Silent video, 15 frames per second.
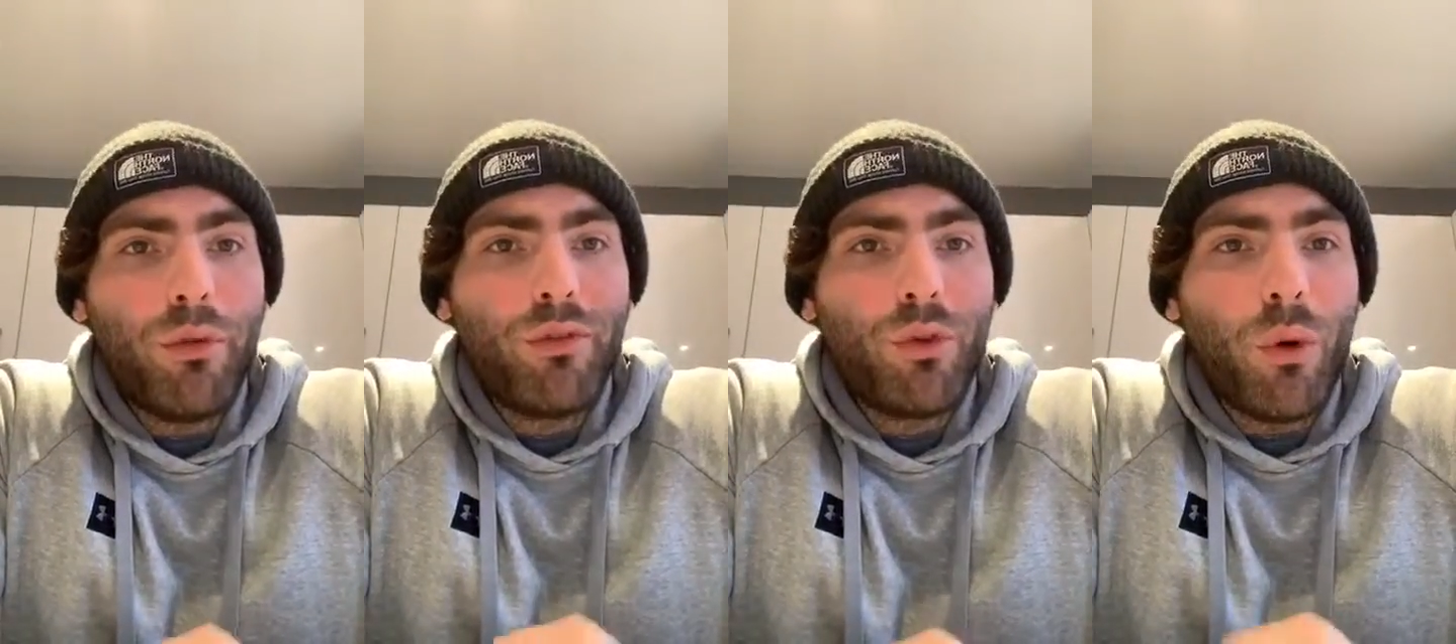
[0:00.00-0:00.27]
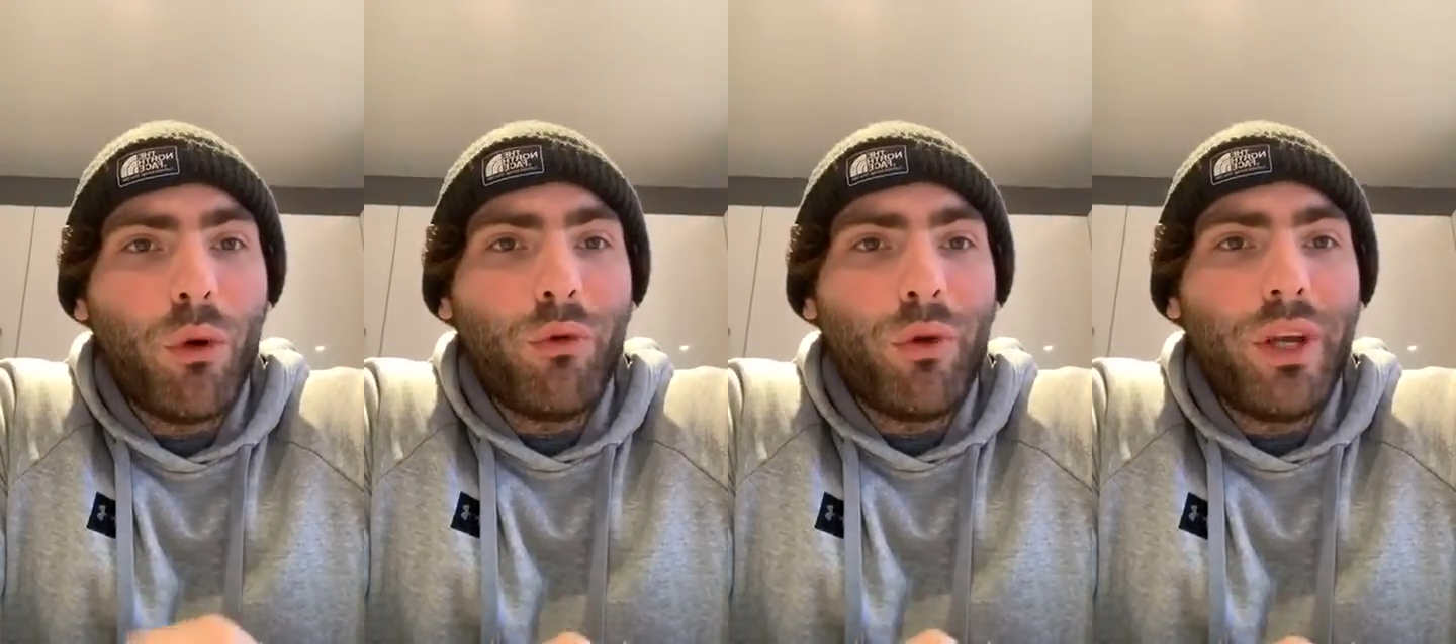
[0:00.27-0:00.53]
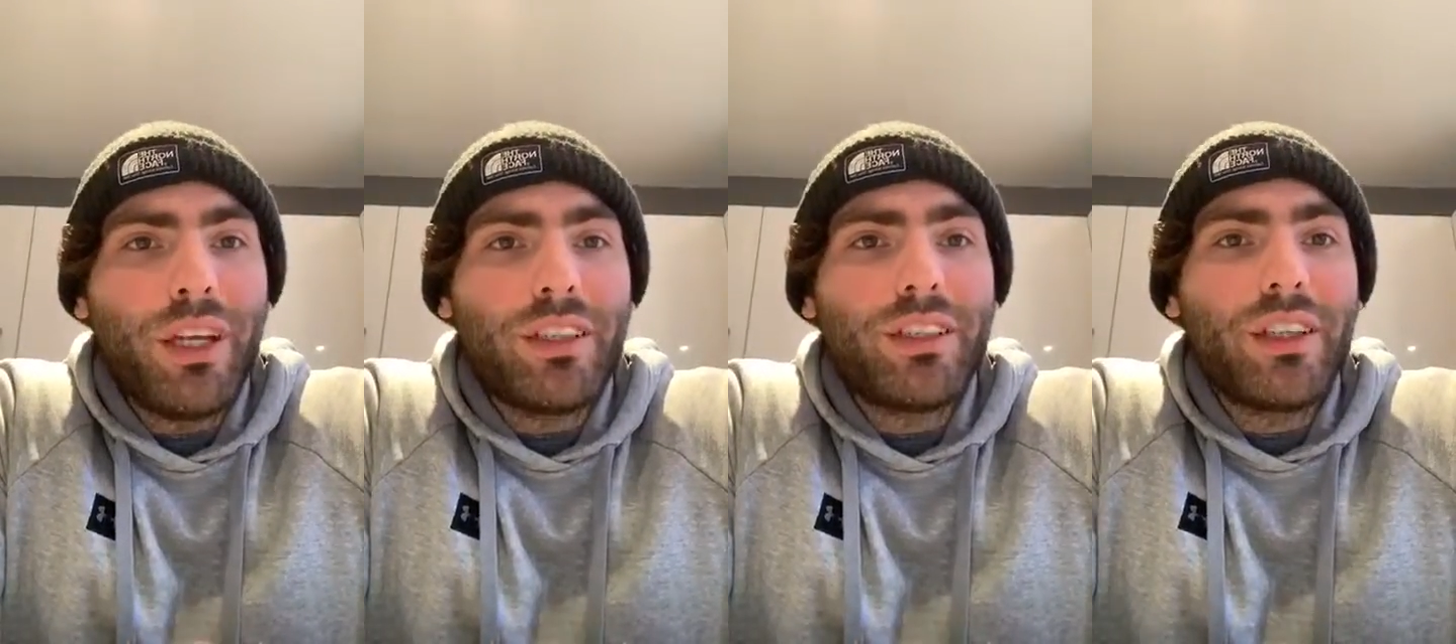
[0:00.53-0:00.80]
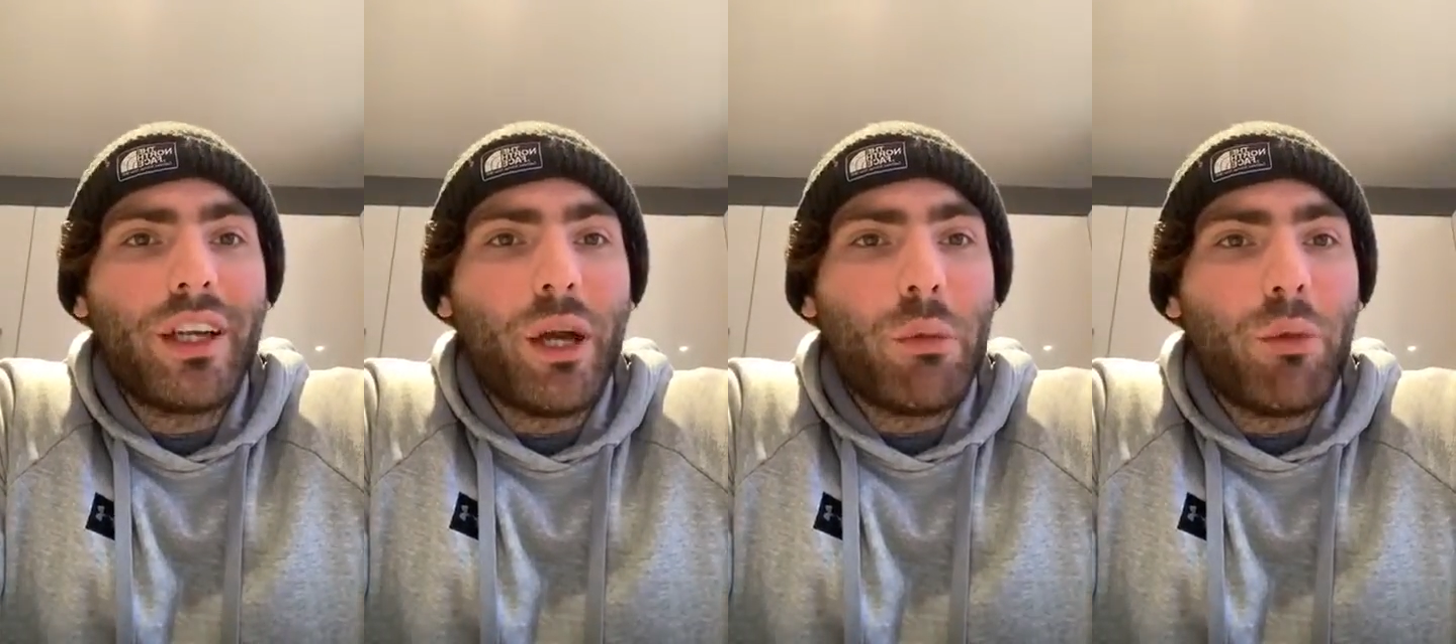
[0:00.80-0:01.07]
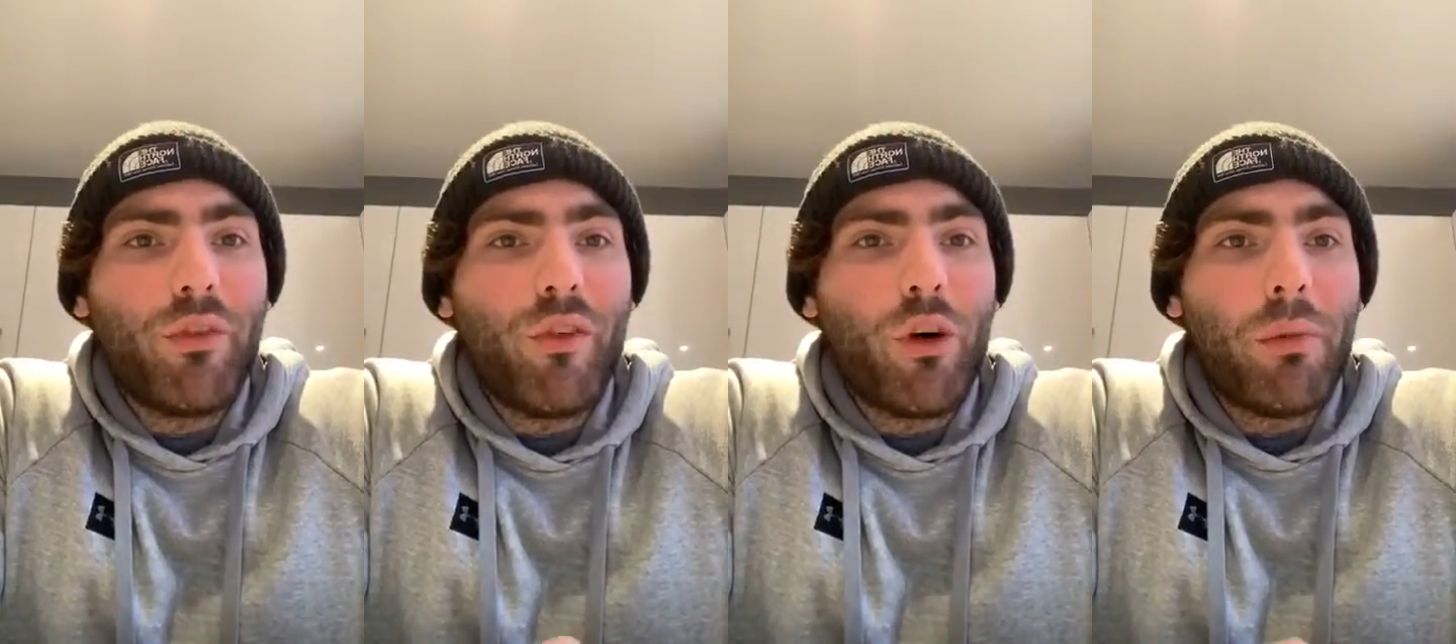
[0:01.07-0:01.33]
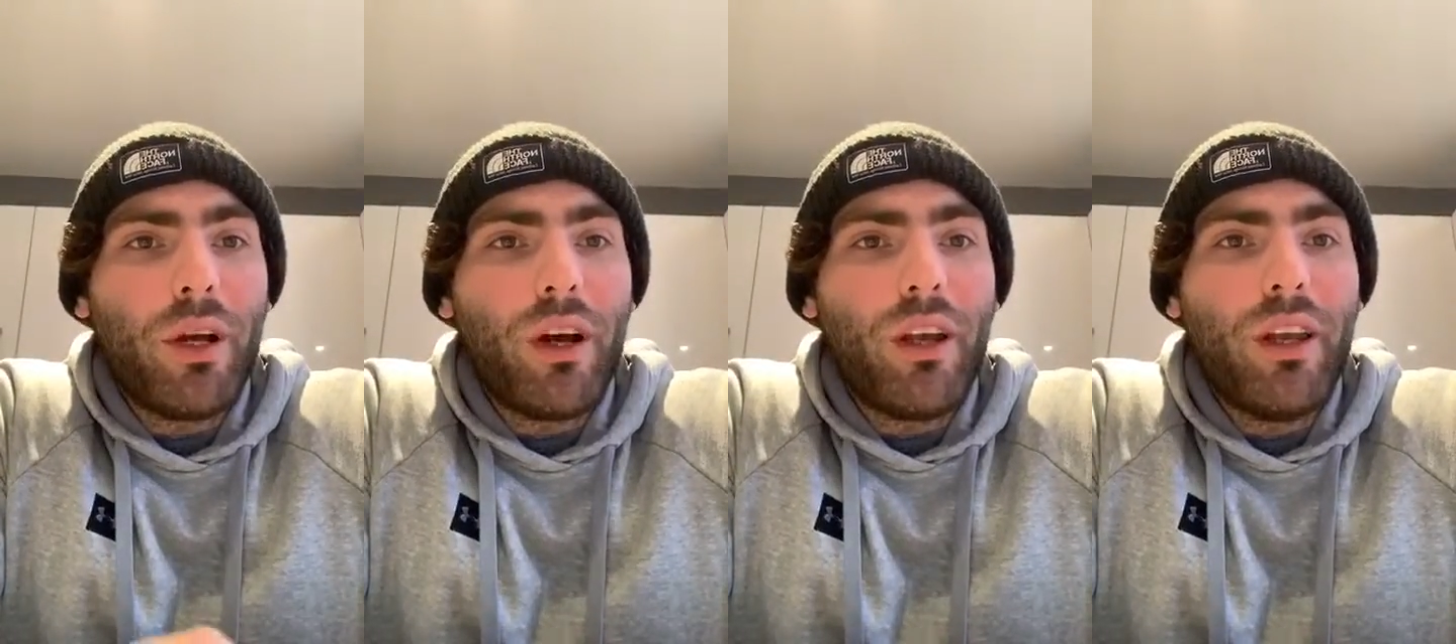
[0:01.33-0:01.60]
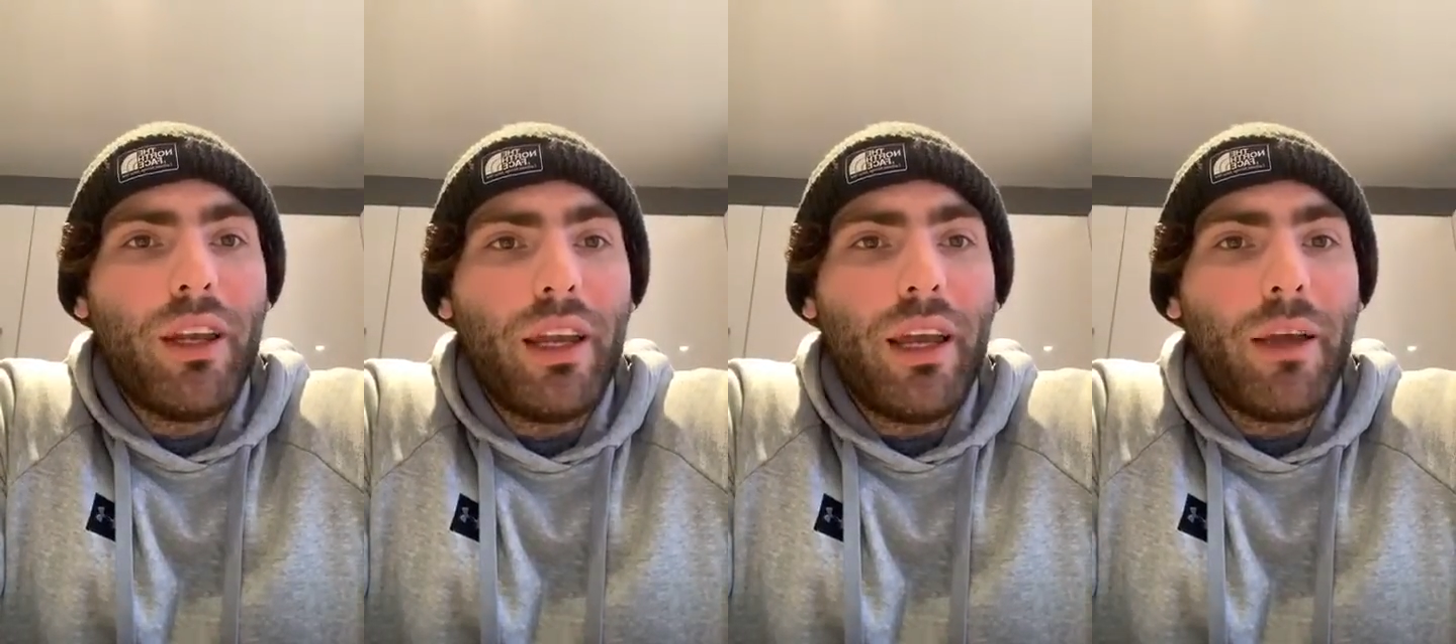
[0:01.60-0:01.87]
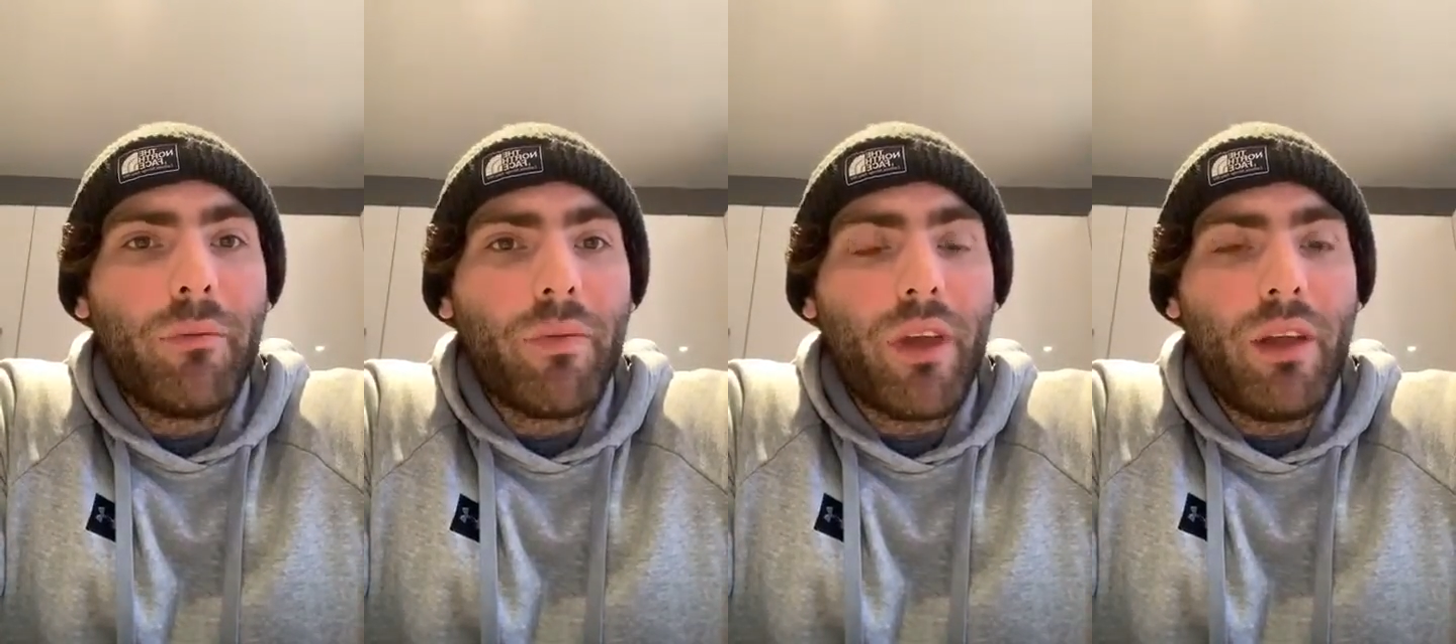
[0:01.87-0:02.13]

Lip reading: with 12 weeks to go before my holiday.